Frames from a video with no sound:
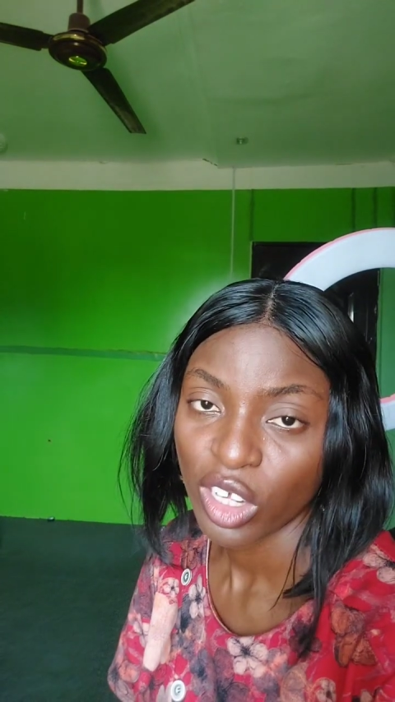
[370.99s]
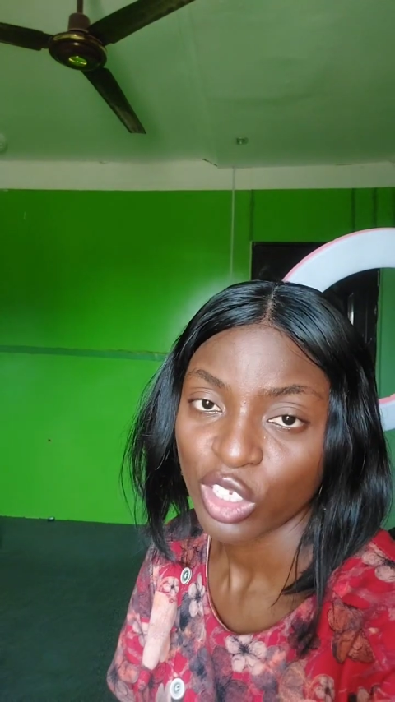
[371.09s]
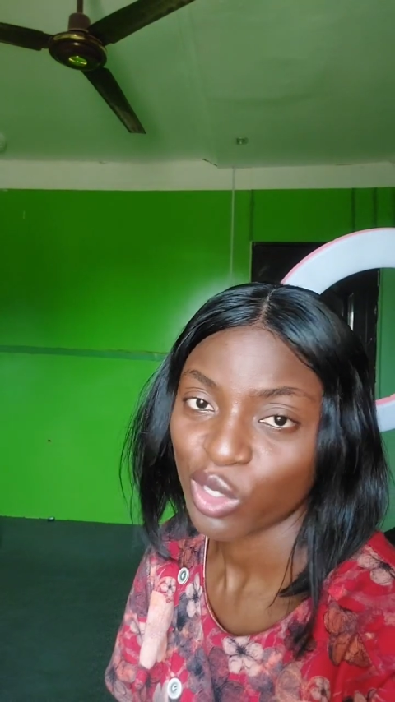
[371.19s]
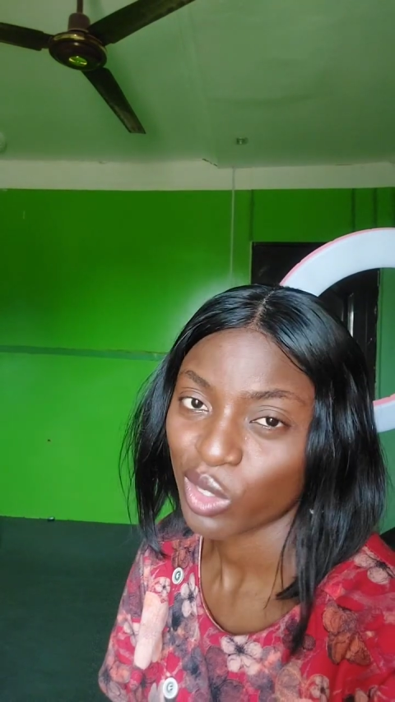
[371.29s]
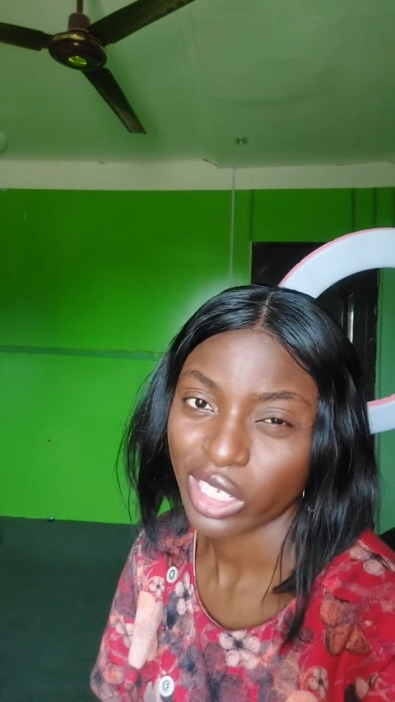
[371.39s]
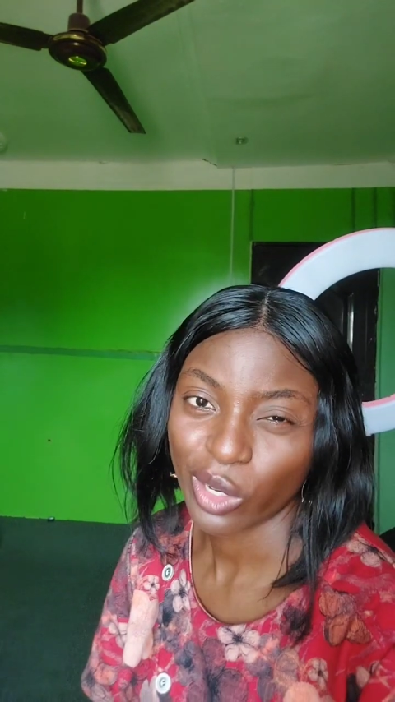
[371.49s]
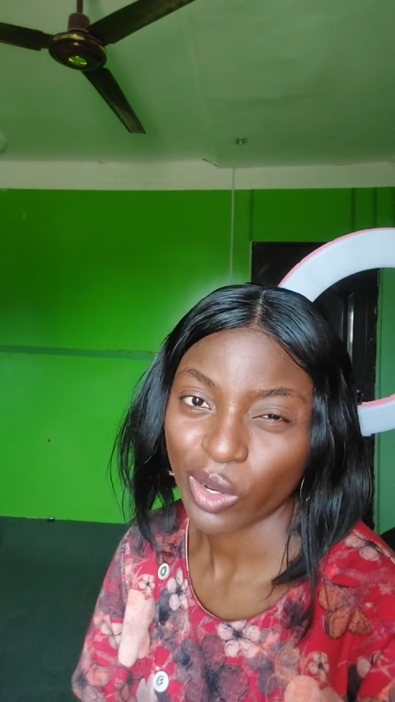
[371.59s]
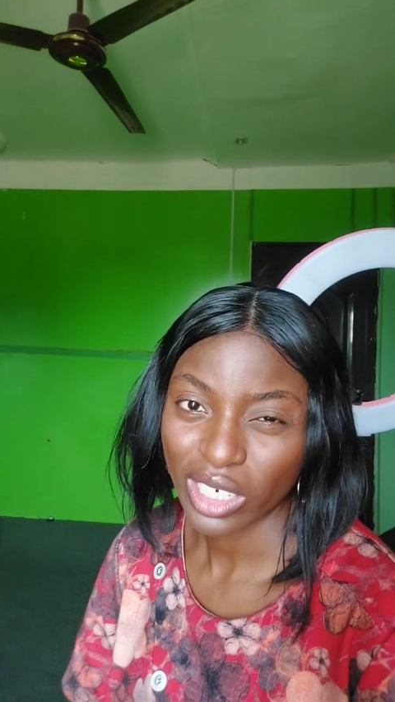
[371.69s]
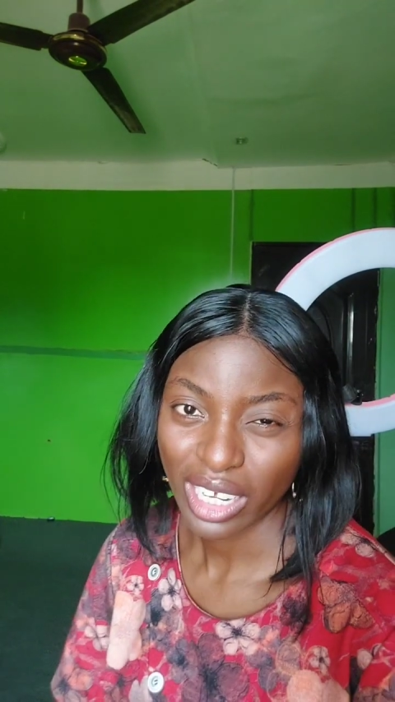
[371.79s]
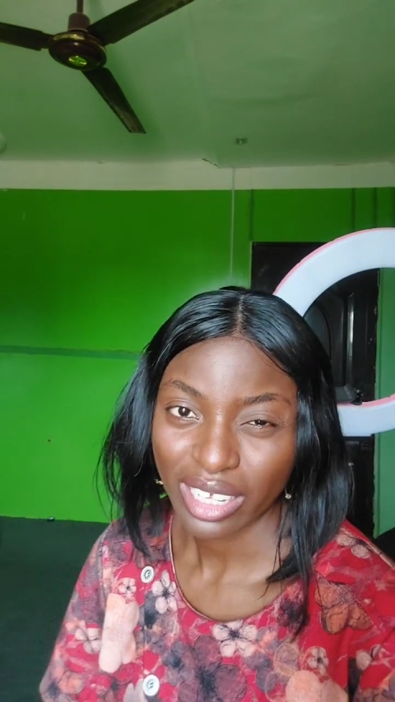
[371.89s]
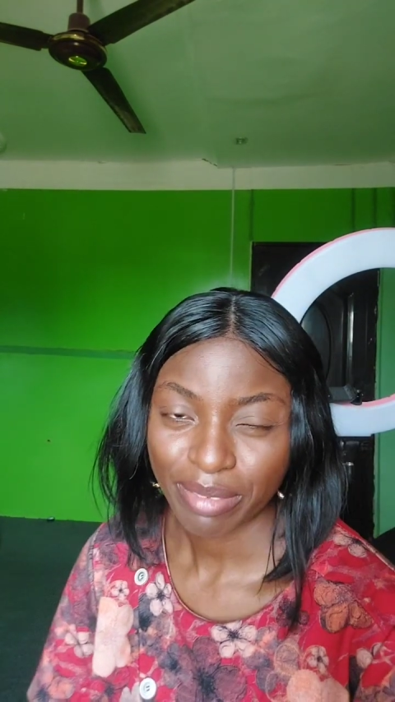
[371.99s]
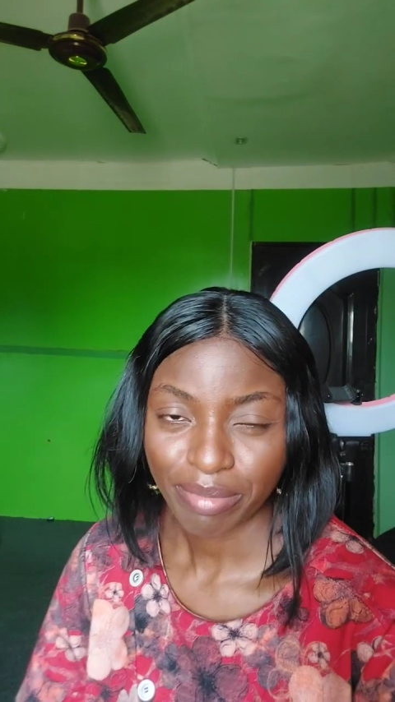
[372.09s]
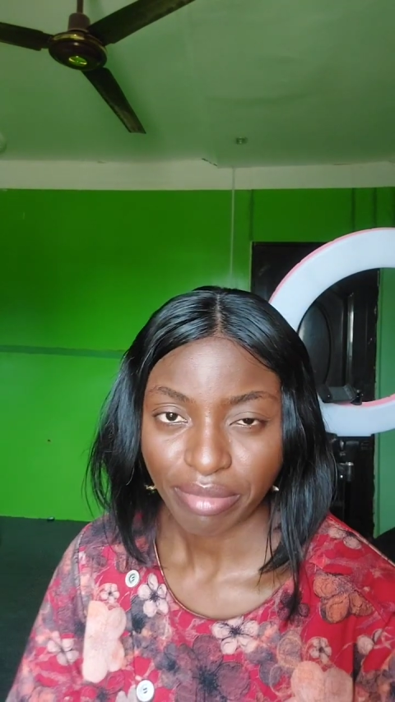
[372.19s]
So the other